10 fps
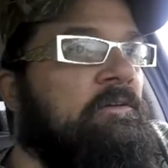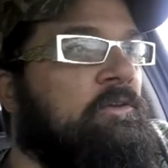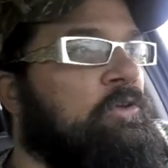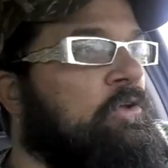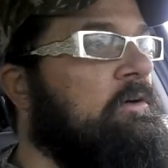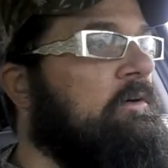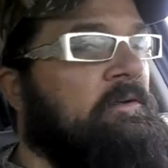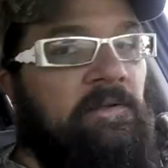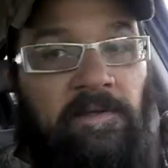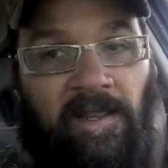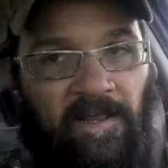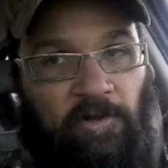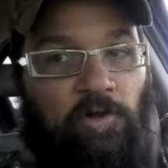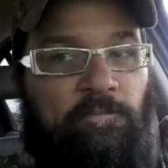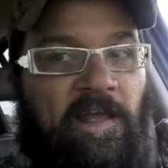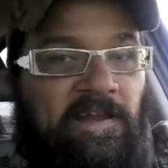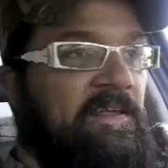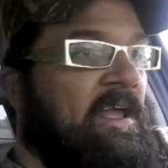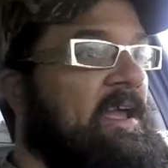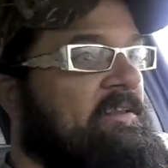and look. It has automatic
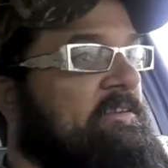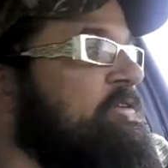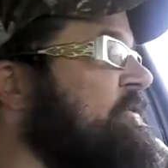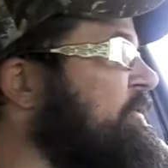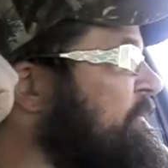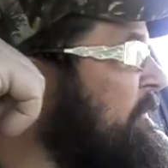gates, so.